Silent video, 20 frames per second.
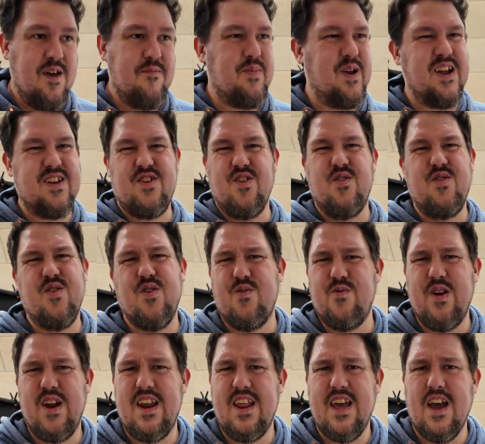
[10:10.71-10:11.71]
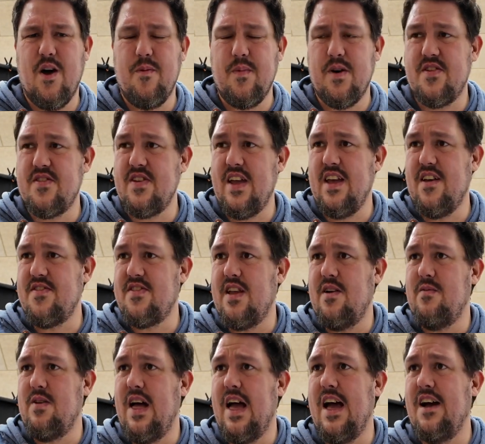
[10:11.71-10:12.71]
but I don't know really how much else I
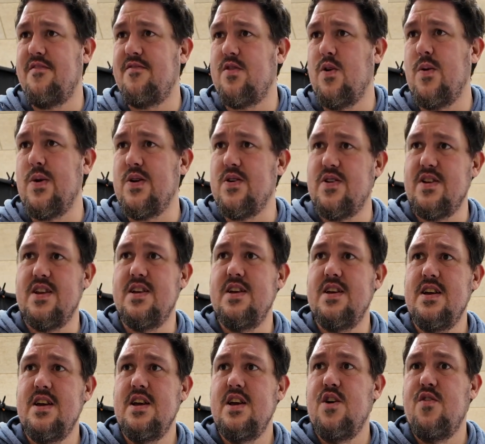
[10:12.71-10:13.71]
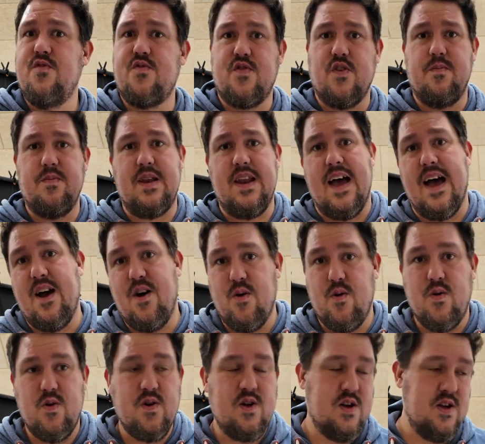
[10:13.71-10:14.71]
will have going on from
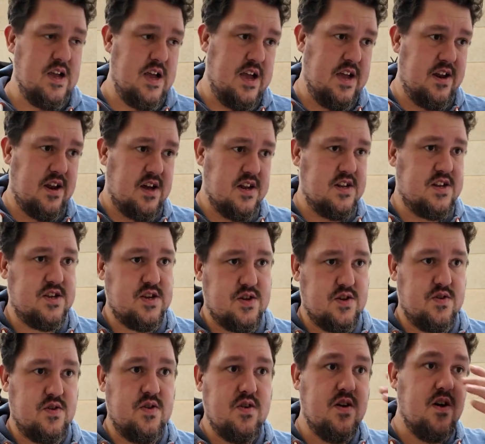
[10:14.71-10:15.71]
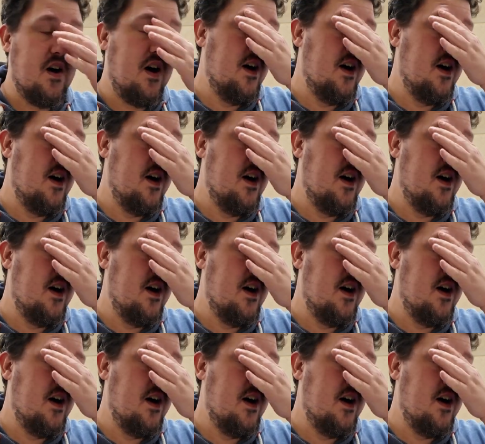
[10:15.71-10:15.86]
now and until